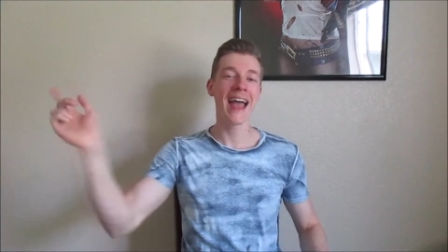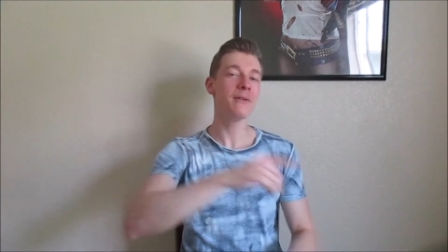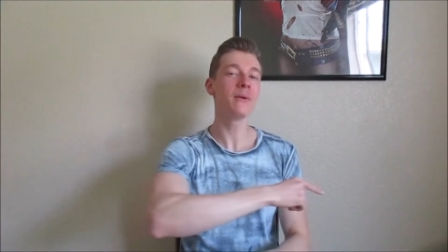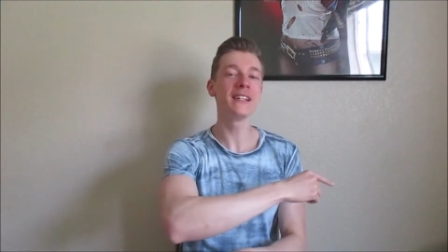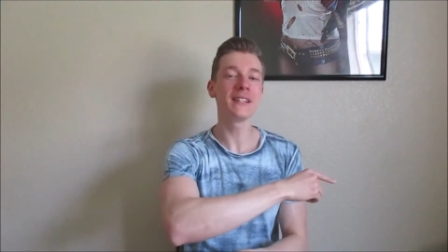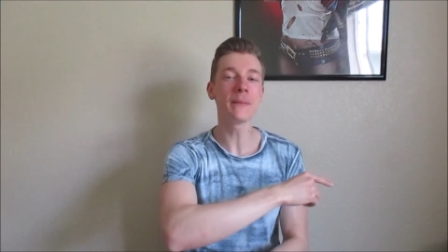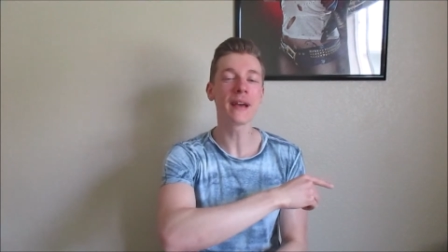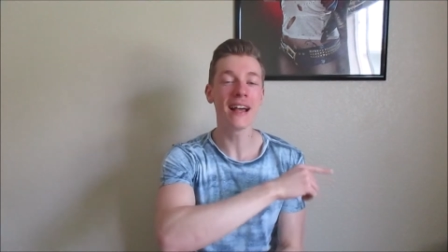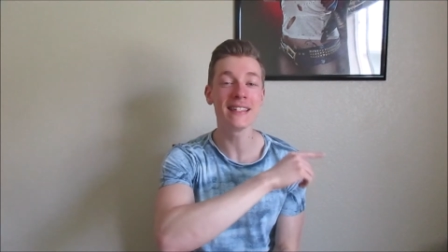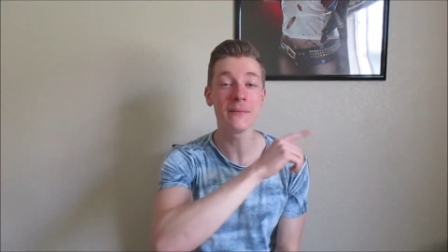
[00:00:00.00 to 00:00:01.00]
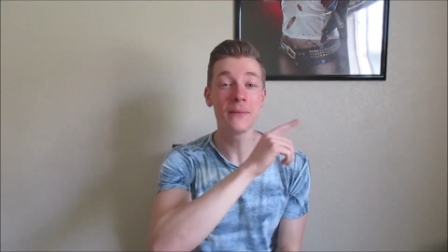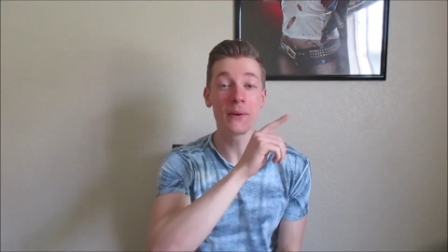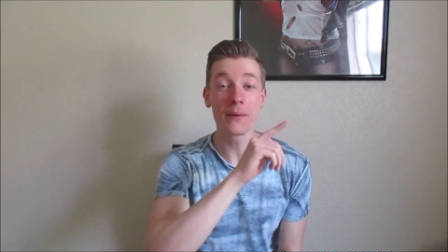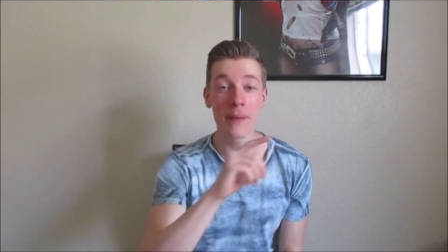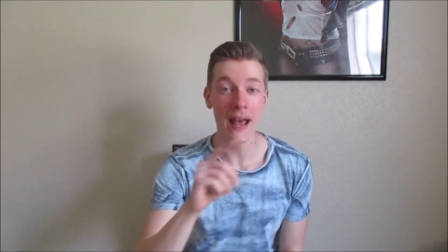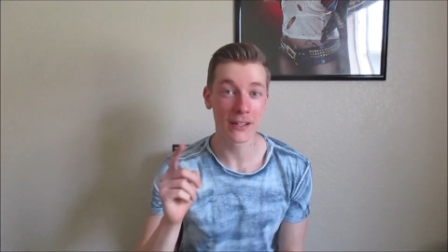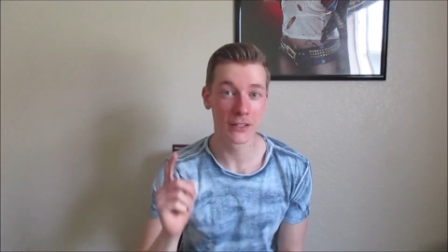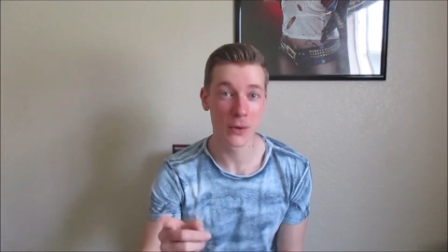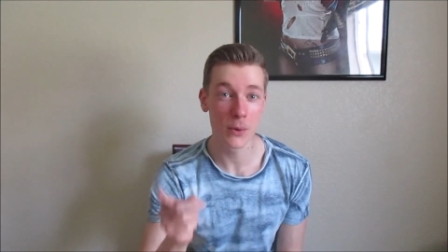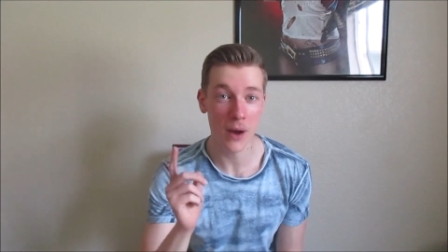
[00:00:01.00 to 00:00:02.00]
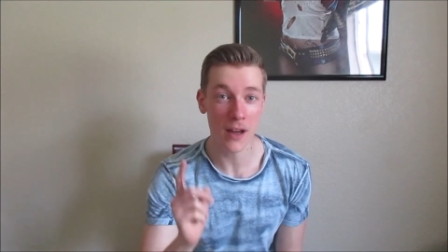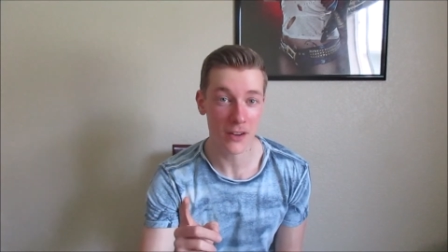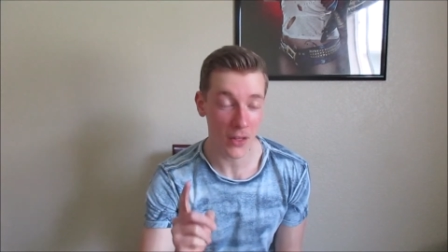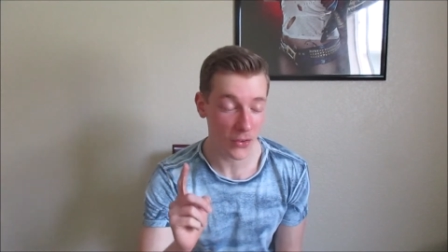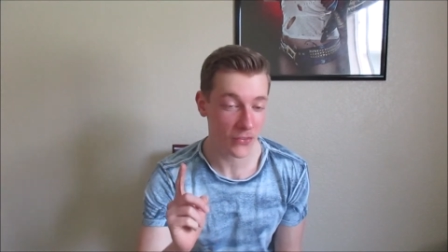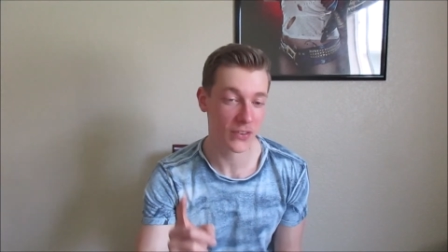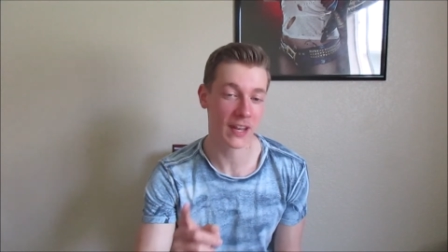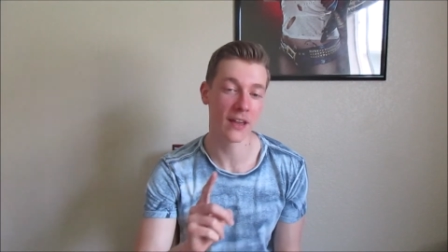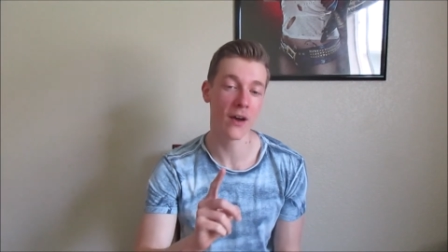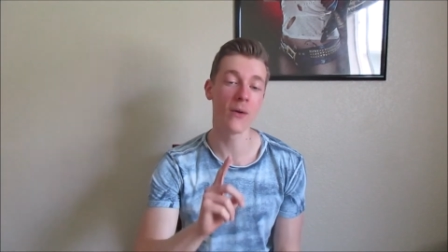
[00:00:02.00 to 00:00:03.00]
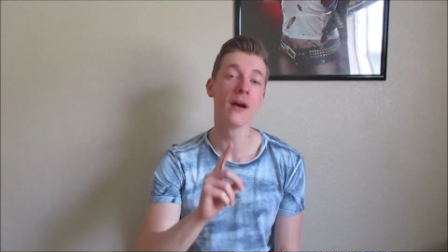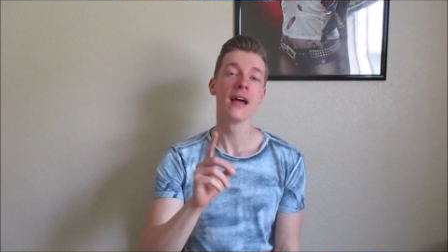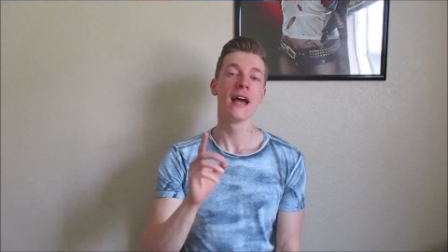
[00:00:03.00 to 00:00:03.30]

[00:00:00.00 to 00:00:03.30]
Hey, what is up guys and welcome back to another video.